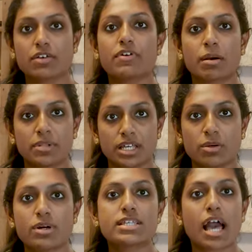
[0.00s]
the family
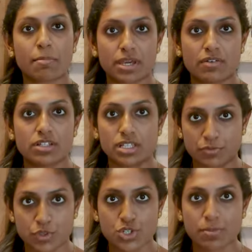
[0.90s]
was happy with the
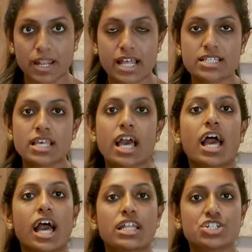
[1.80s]
future plans
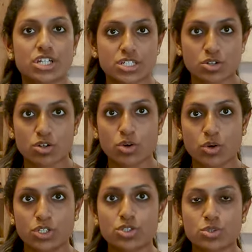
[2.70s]
and she is not
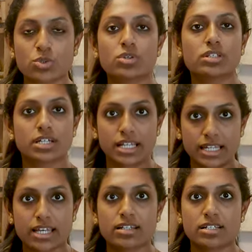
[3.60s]
going through the
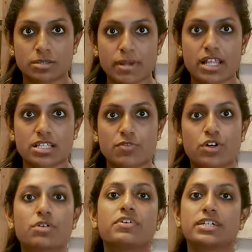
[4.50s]
clinical nurse manager
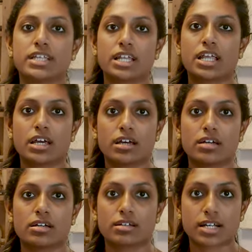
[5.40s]
for the further uh,